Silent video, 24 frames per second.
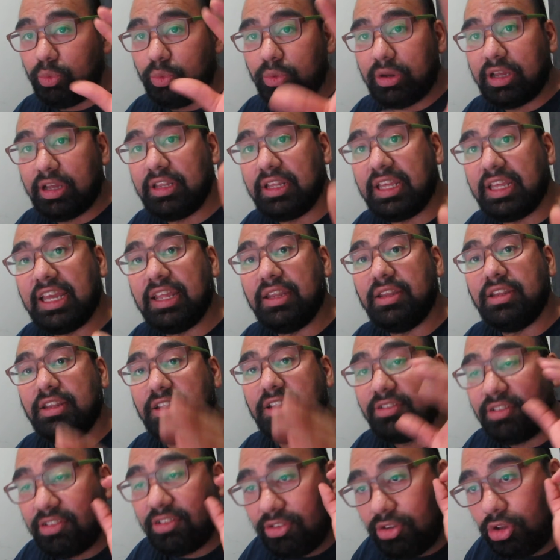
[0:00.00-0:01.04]
And again,
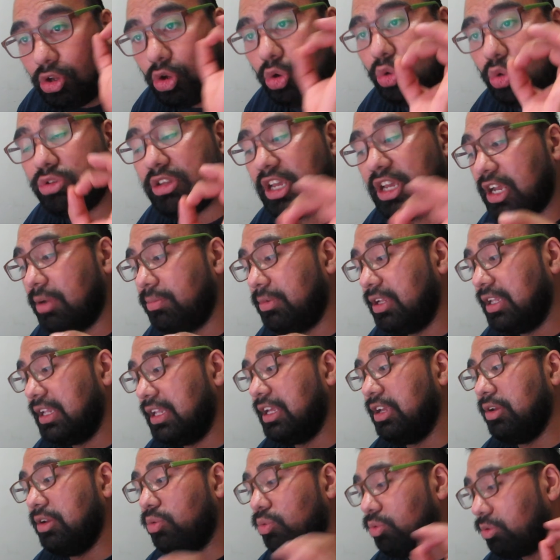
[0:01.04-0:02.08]
this is no time
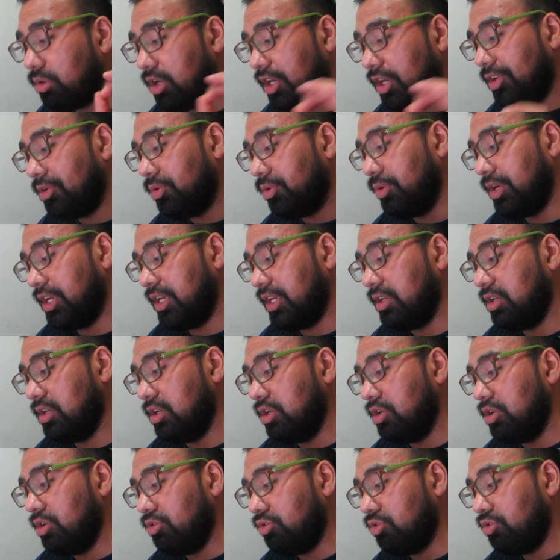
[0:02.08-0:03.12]
delay, right away.
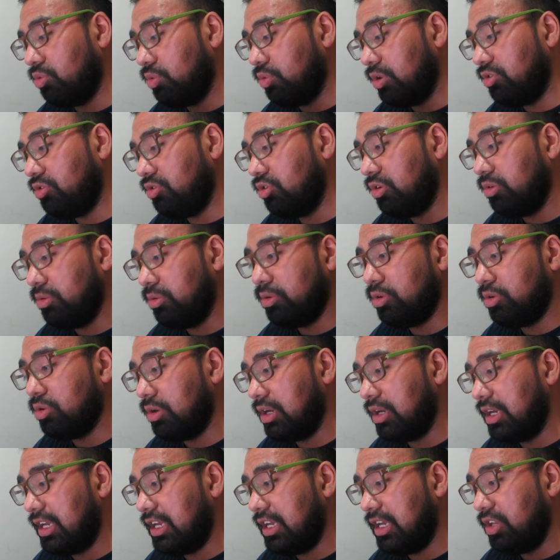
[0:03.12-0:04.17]
So once you go
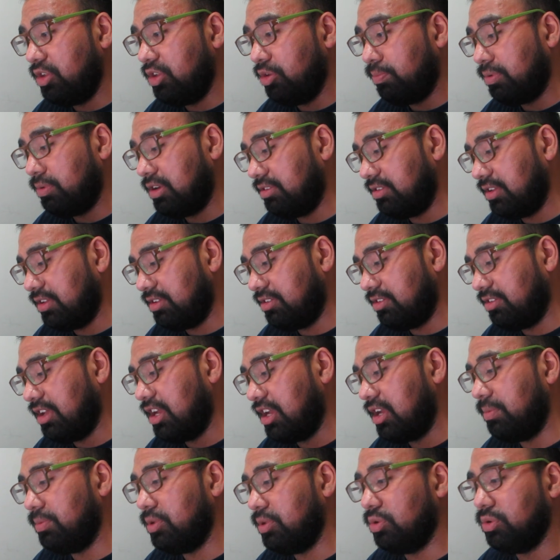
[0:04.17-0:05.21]
ahead, you press
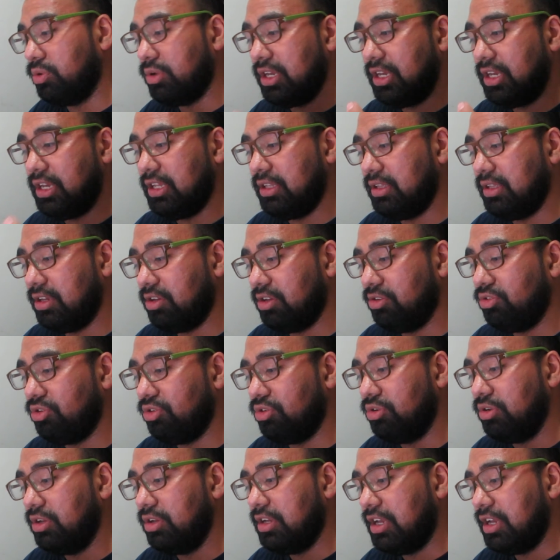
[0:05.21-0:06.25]
accept, okay, it tells
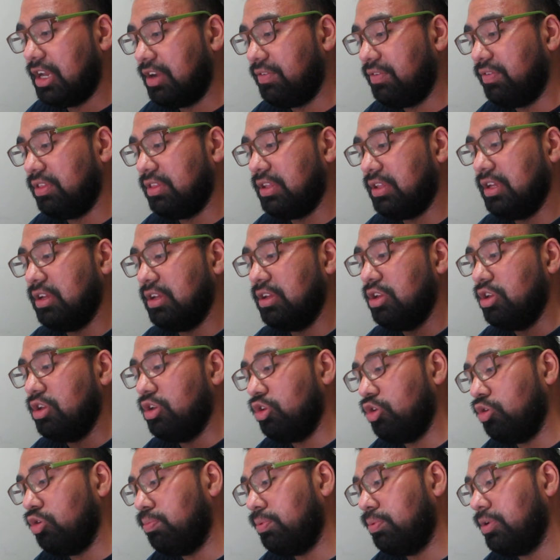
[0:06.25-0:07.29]
you everything.
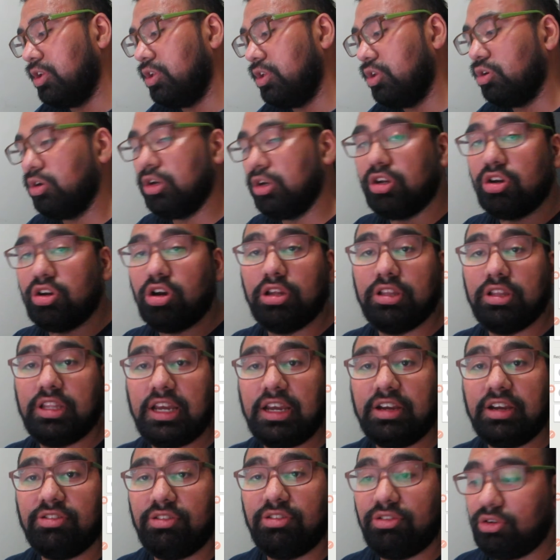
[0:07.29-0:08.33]
You put your
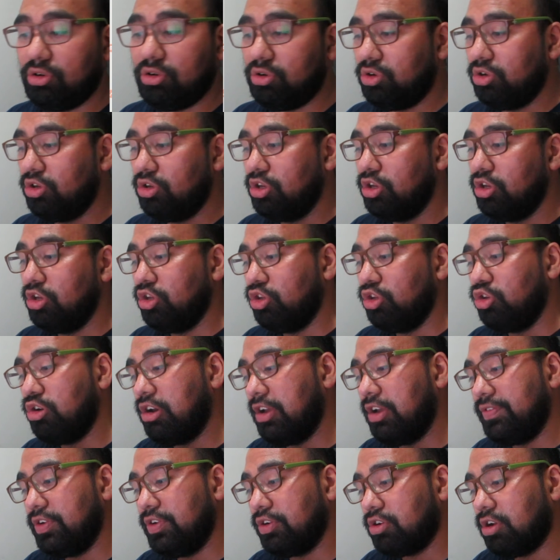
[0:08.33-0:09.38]
contacts, so you
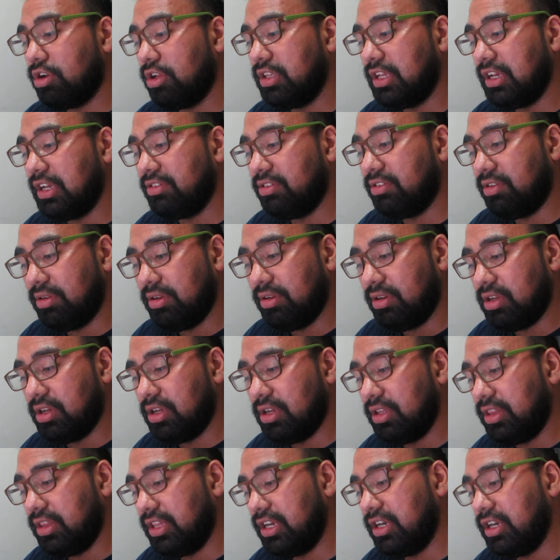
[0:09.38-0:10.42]
have your contacts in
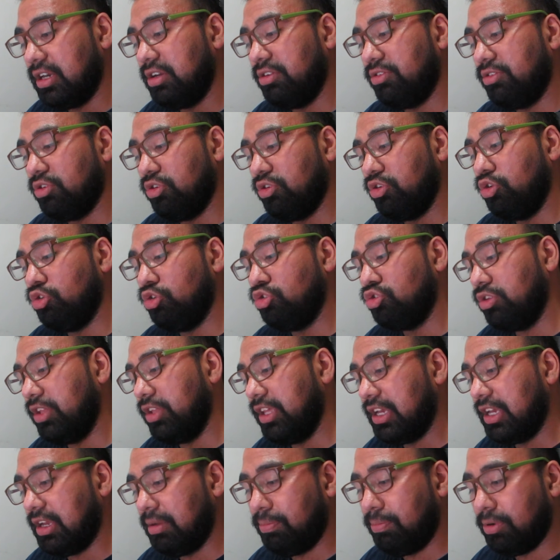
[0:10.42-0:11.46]
there. So
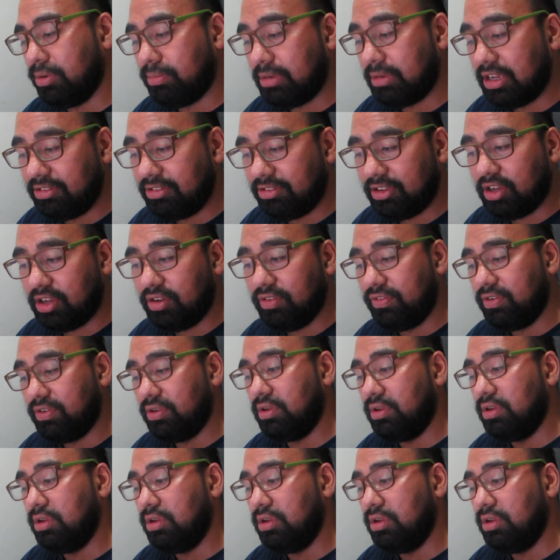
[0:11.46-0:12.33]
usually I put myself.